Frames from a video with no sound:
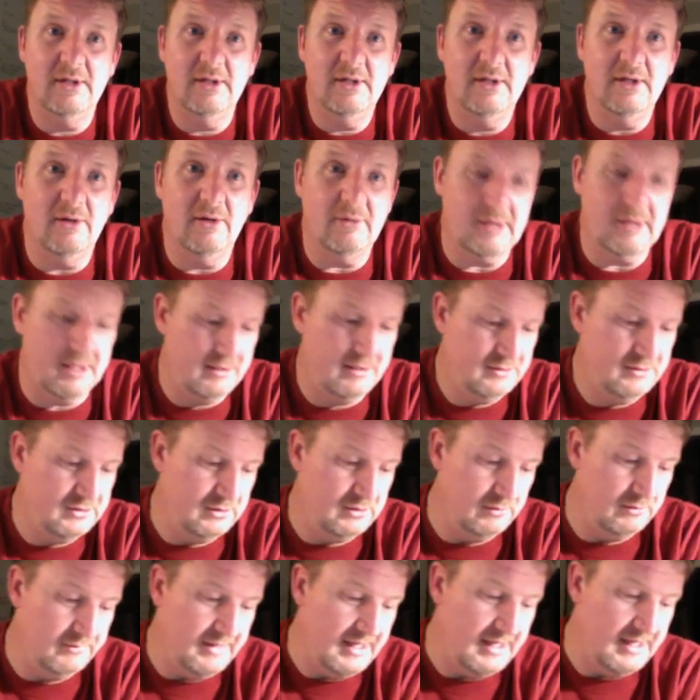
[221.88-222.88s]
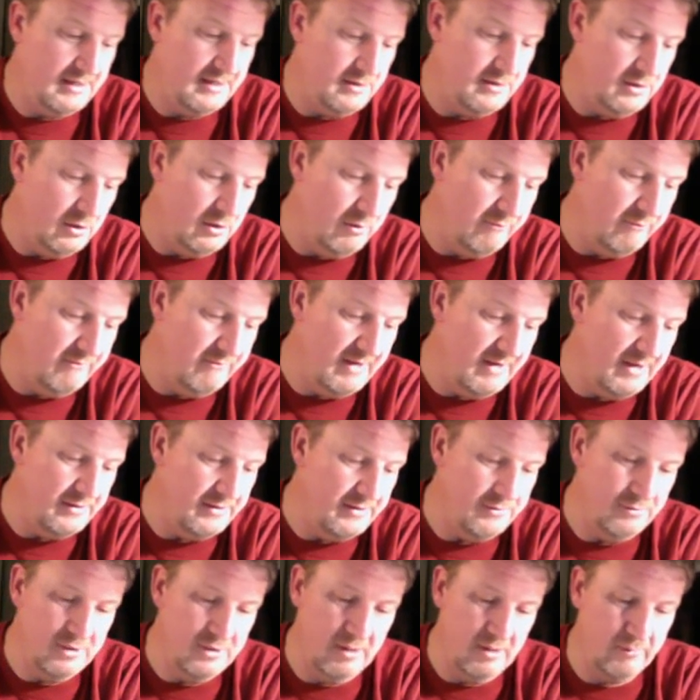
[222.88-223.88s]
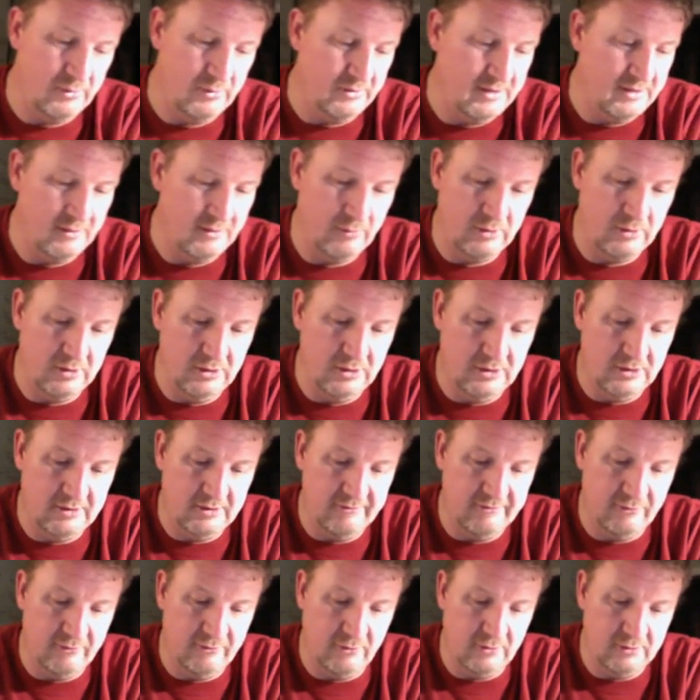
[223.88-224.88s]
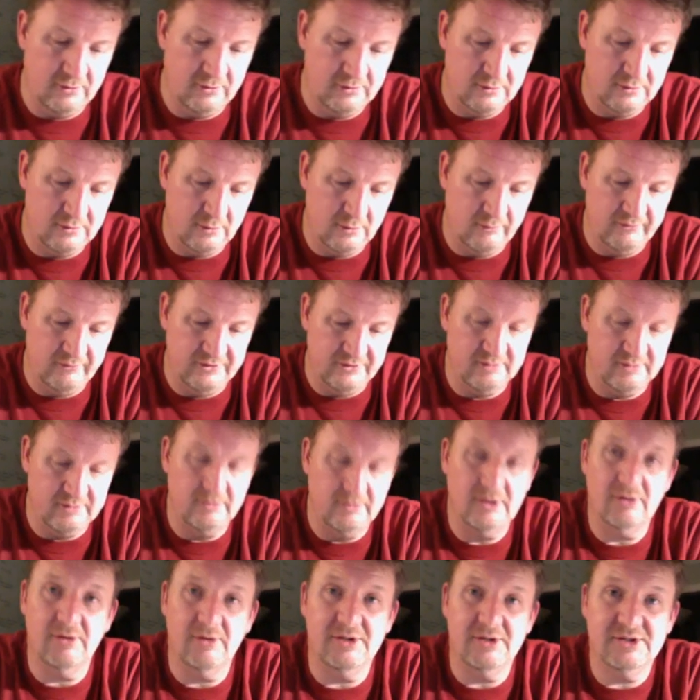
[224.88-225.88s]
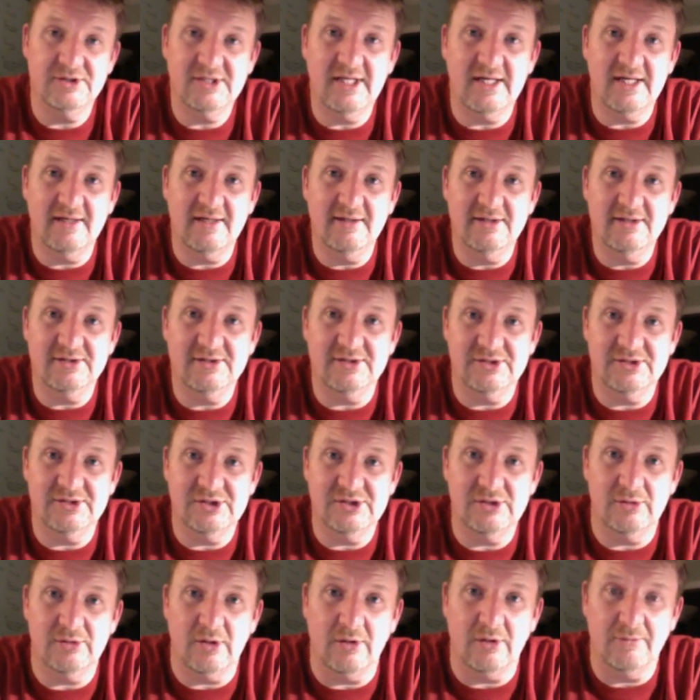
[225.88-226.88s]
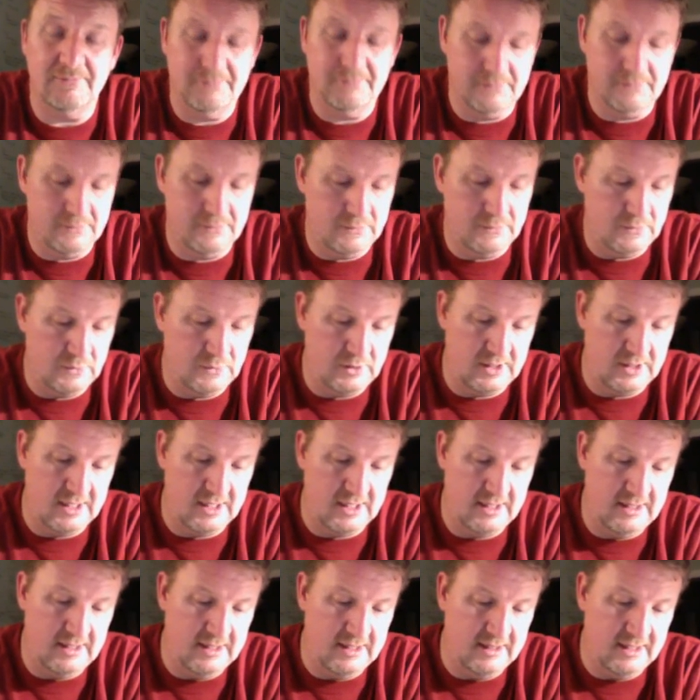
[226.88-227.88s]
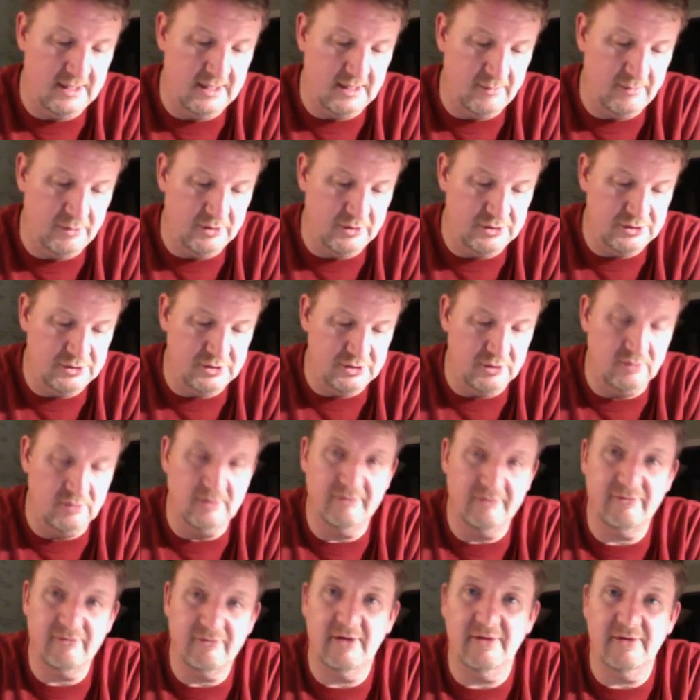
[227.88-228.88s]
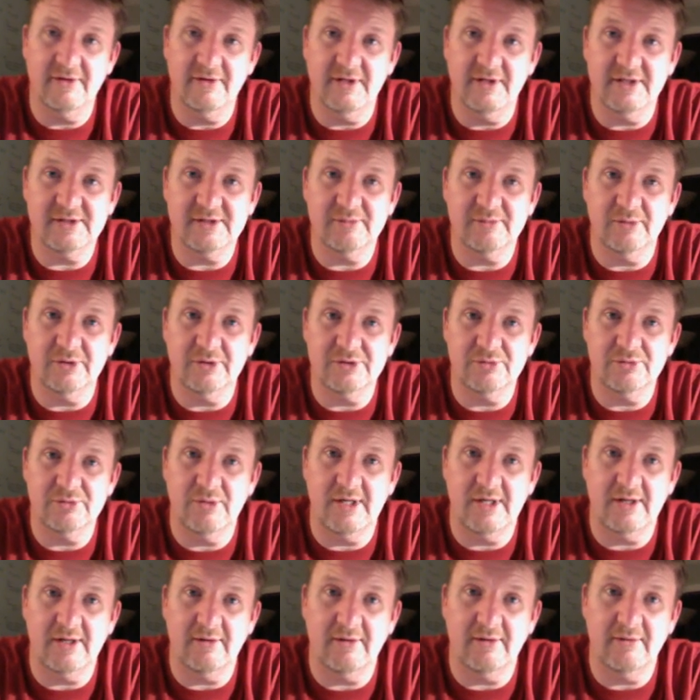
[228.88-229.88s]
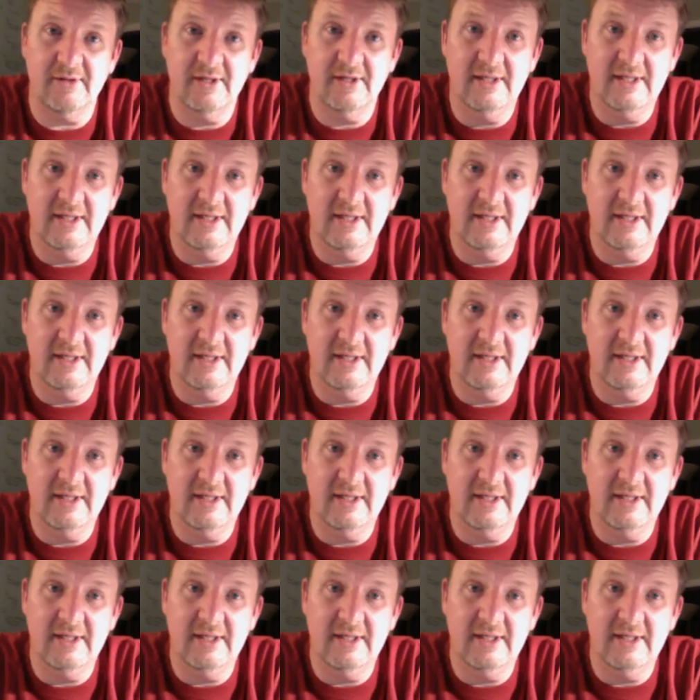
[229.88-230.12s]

Okay, so that no value number that we're looking for, hopefully somebody already said it, is a 0. Okay, and then I put a 0 in front of the decimal as well.